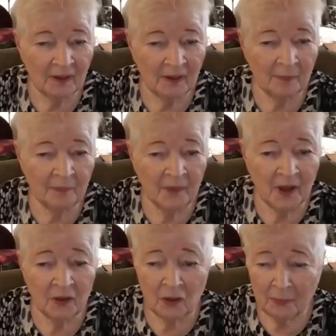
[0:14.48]

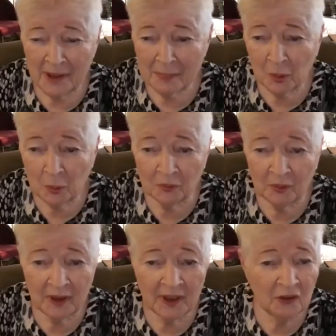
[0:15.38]
Some people were
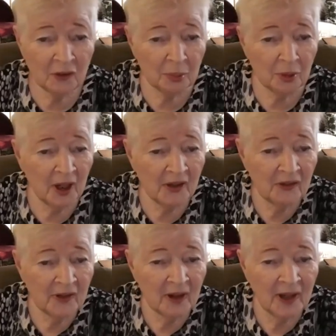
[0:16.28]
really
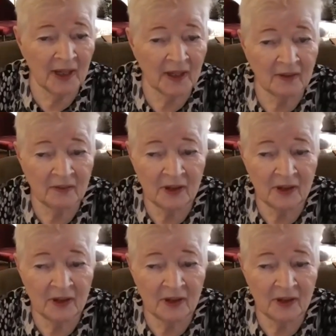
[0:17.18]
surprised that I